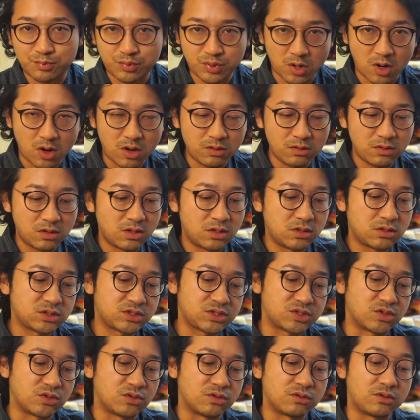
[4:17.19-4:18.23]
Pro.
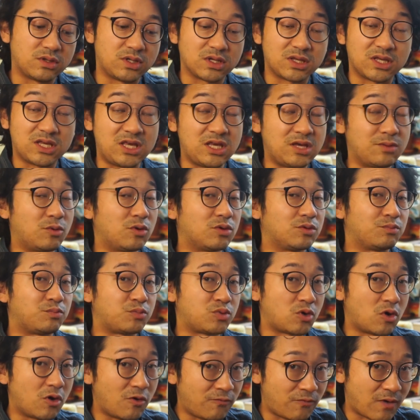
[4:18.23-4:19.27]
So the keyboard
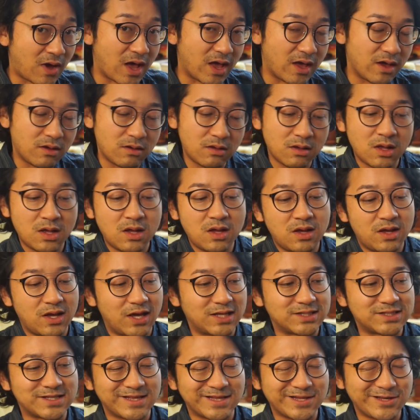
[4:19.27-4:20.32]
profile
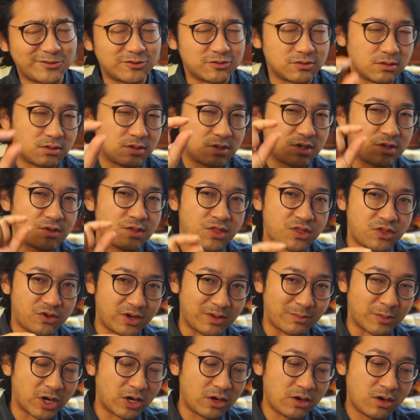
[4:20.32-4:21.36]
is a little
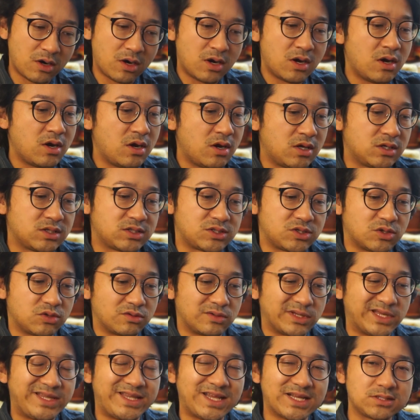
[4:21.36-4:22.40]
thinner, so
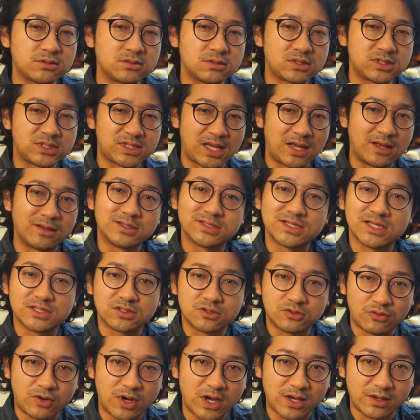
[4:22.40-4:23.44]
it doesn't sound as
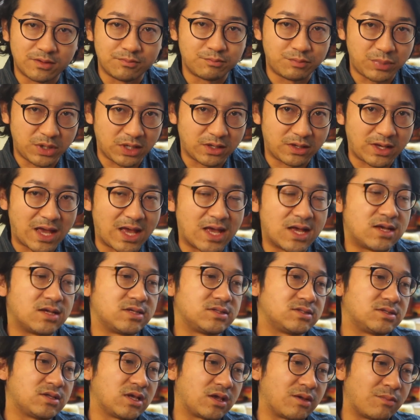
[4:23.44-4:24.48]
quite big
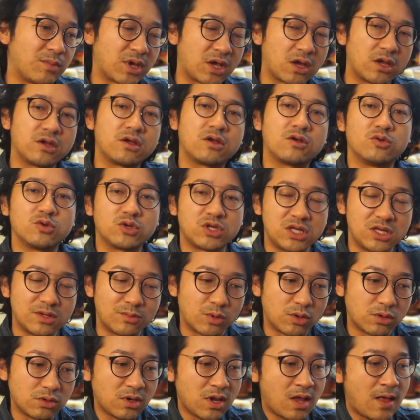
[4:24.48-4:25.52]
as like mechanical
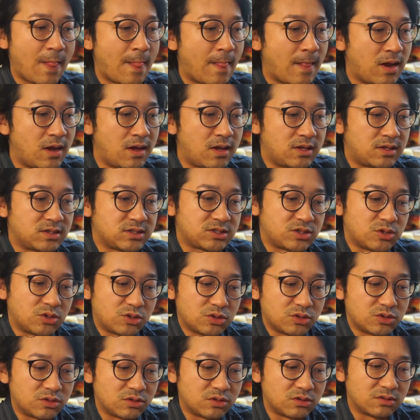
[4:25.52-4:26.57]
keyboard.
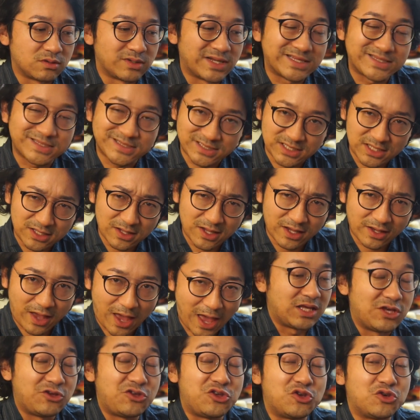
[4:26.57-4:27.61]
So let's see like
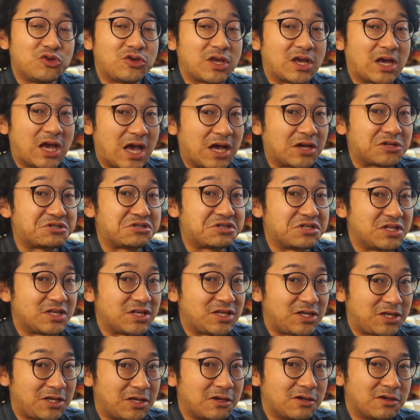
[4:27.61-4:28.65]
if you can actually
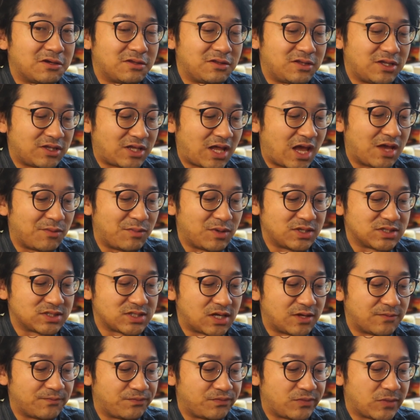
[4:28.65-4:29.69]
hear the typing
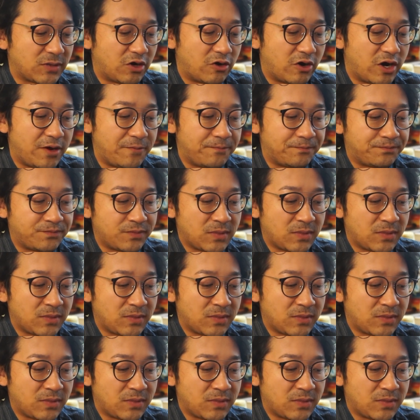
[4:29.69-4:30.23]
sound. All right,